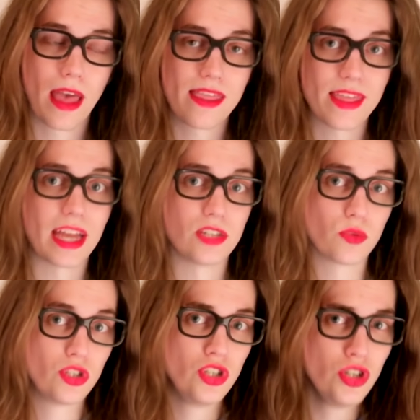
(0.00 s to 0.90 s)
And that is
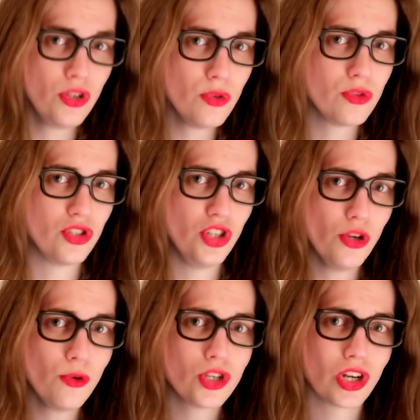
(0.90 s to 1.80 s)
what news
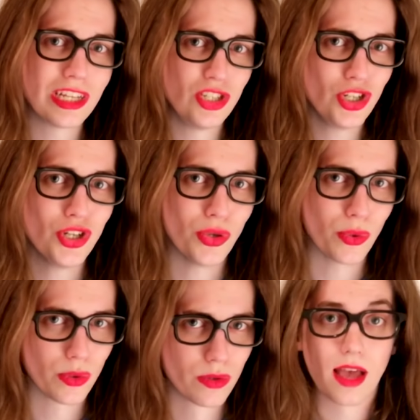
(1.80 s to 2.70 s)
usually
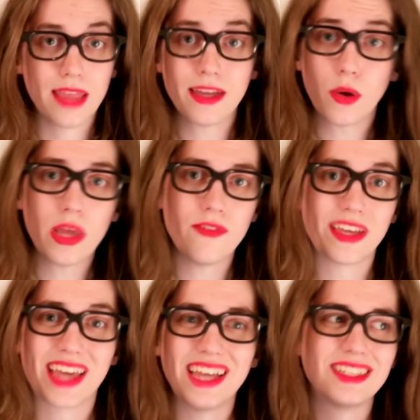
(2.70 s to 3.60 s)
do. And there are even
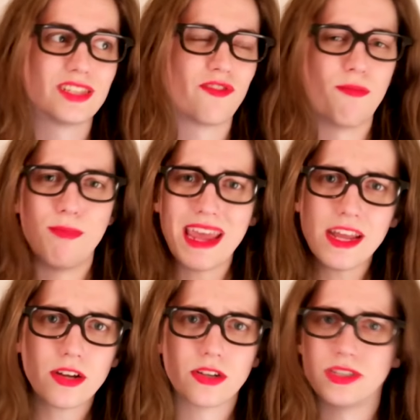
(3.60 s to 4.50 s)
cases of
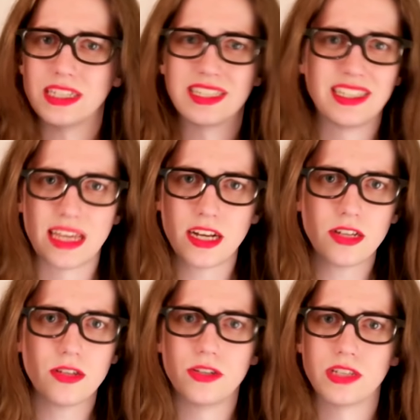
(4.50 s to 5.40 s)
mayors and
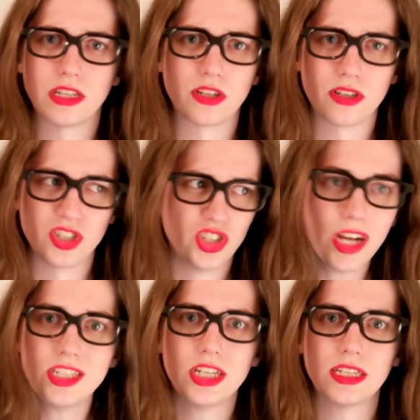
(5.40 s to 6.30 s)
senators and
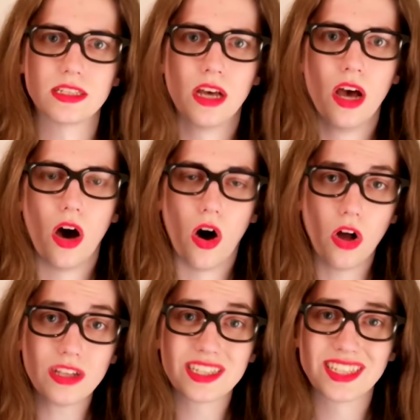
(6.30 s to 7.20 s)
judges
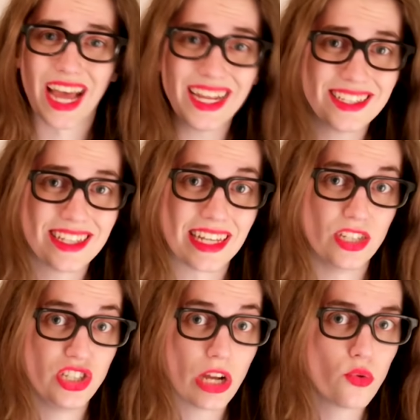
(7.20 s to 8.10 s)
all
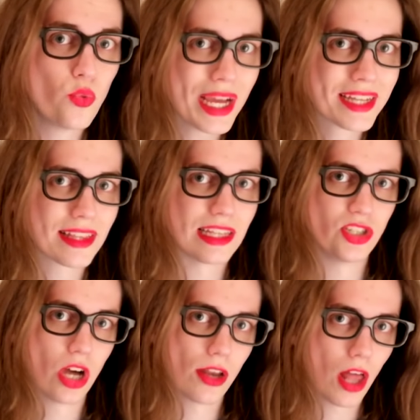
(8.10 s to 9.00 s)
citing directly
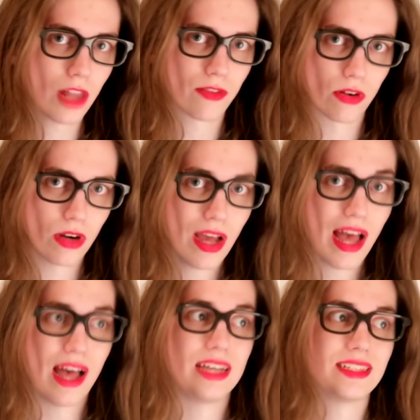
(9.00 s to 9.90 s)
John Oliver
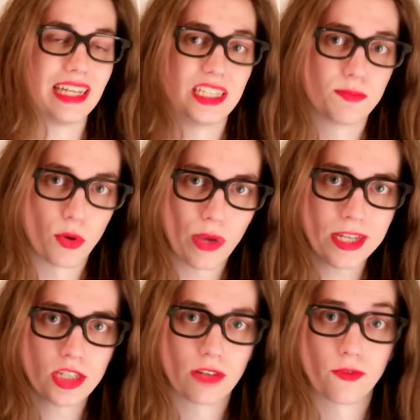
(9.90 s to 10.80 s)
as the
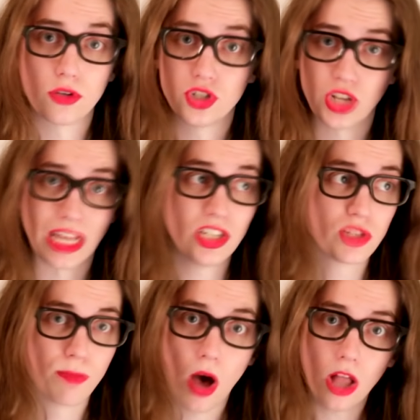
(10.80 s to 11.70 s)
inspiration for
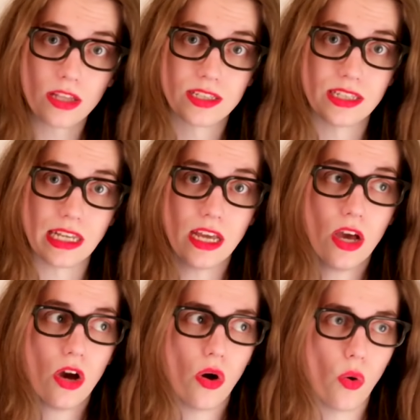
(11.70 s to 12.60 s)
changed policy
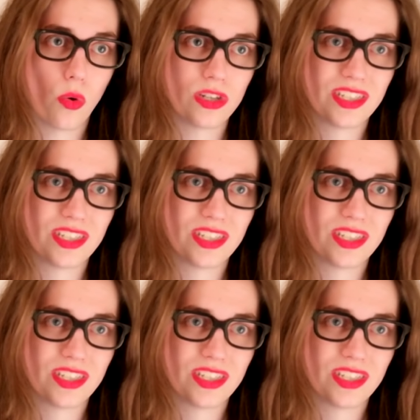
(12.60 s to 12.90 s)
or